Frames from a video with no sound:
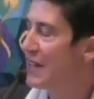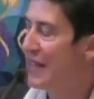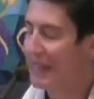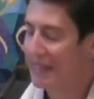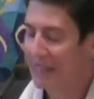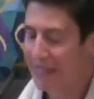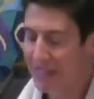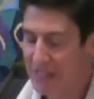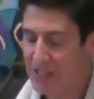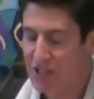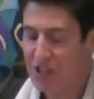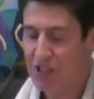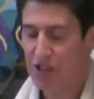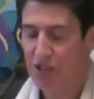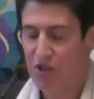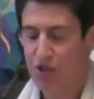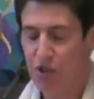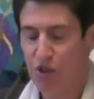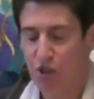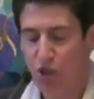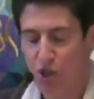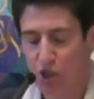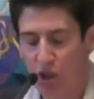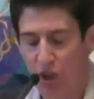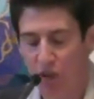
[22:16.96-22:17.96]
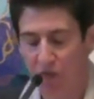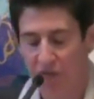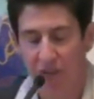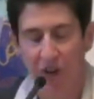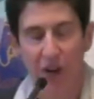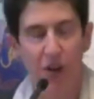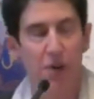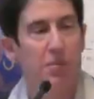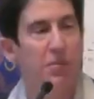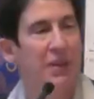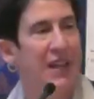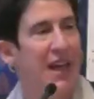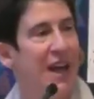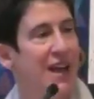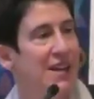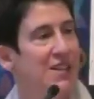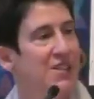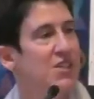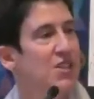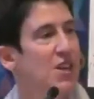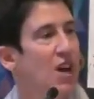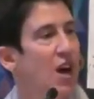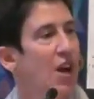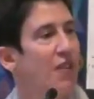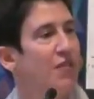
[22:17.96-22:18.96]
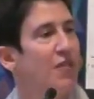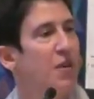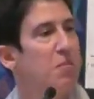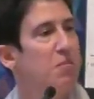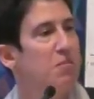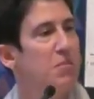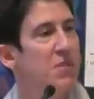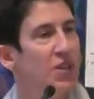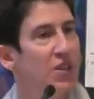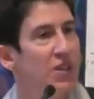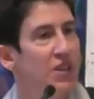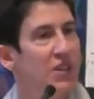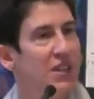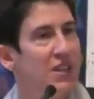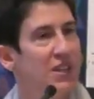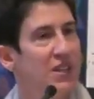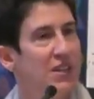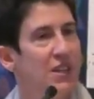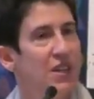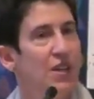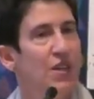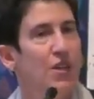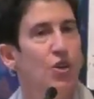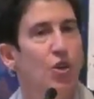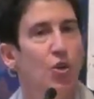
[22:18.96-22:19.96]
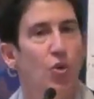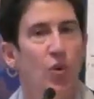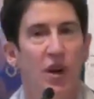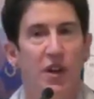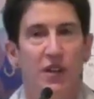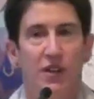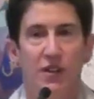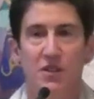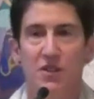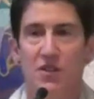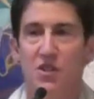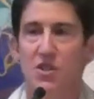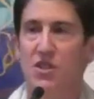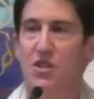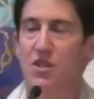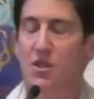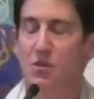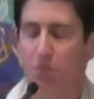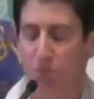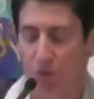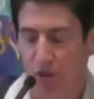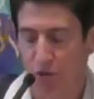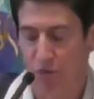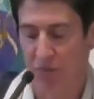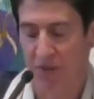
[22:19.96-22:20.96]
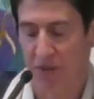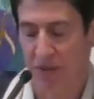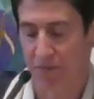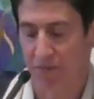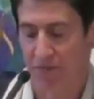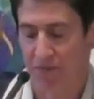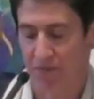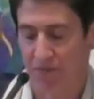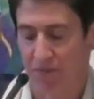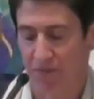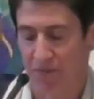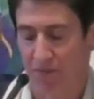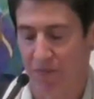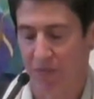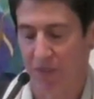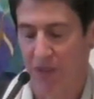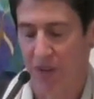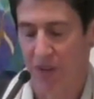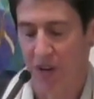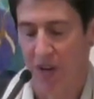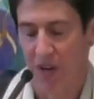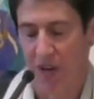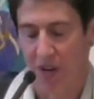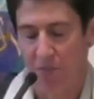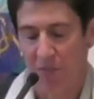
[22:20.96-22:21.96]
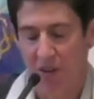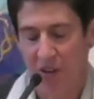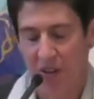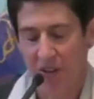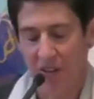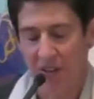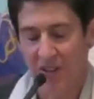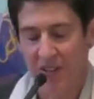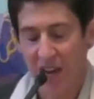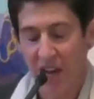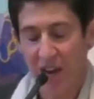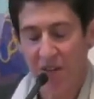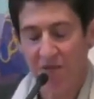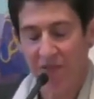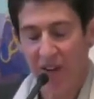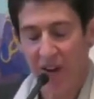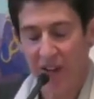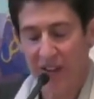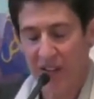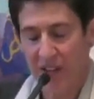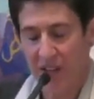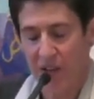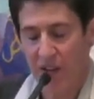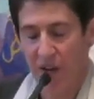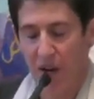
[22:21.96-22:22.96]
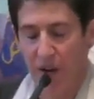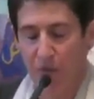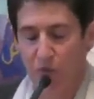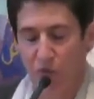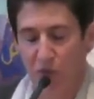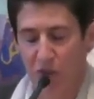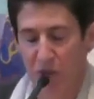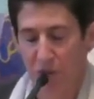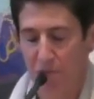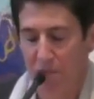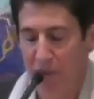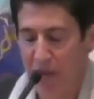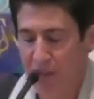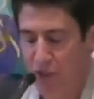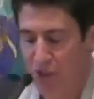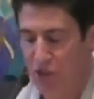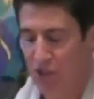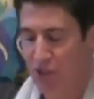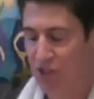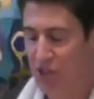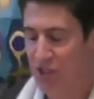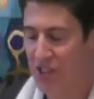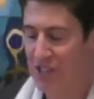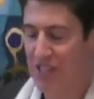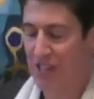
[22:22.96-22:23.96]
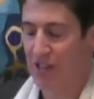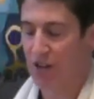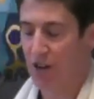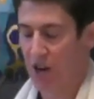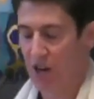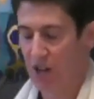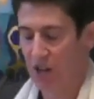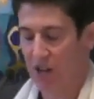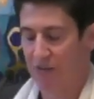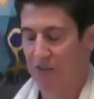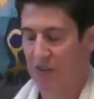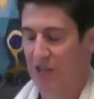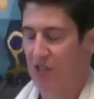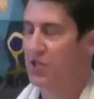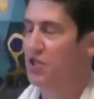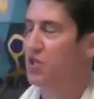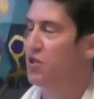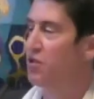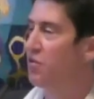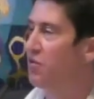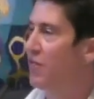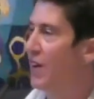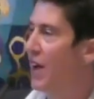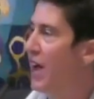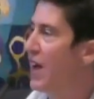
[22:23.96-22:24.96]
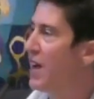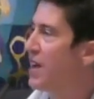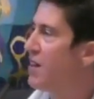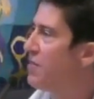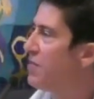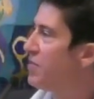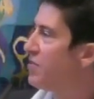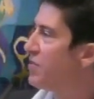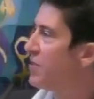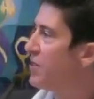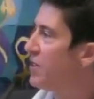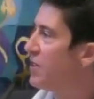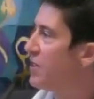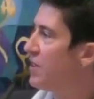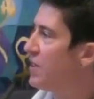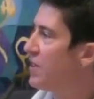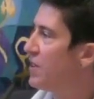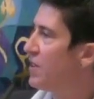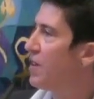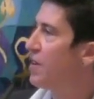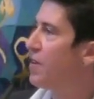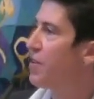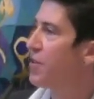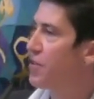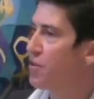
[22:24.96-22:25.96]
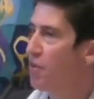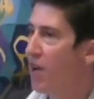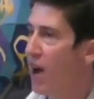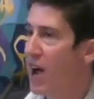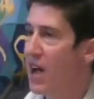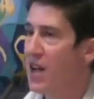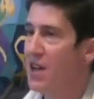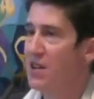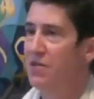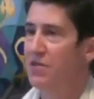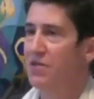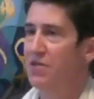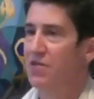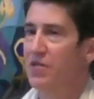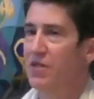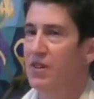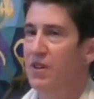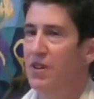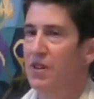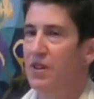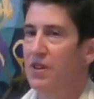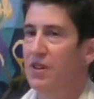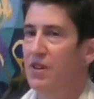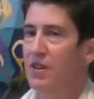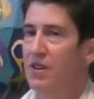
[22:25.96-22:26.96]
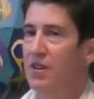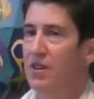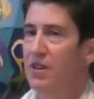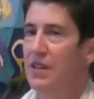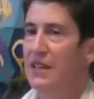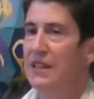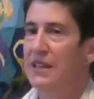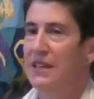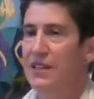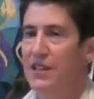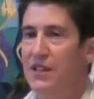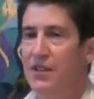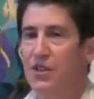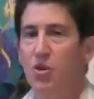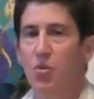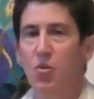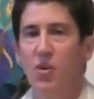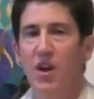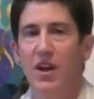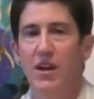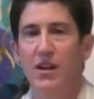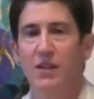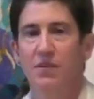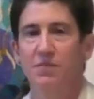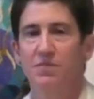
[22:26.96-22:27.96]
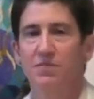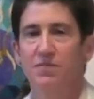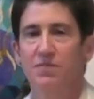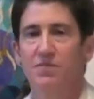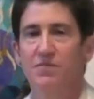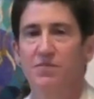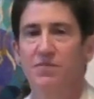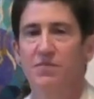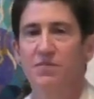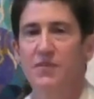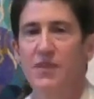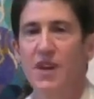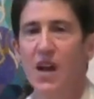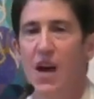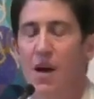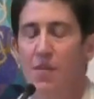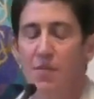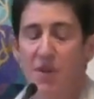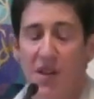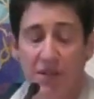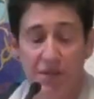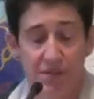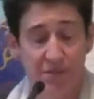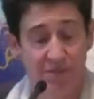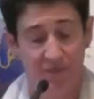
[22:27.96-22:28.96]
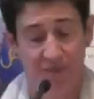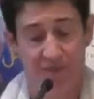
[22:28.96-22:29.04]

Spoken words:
and listen to the shofar blast of a million Gretas blooming. May the day finally come when the Mensches in all of us survive, thrive, and lead the way. Amen.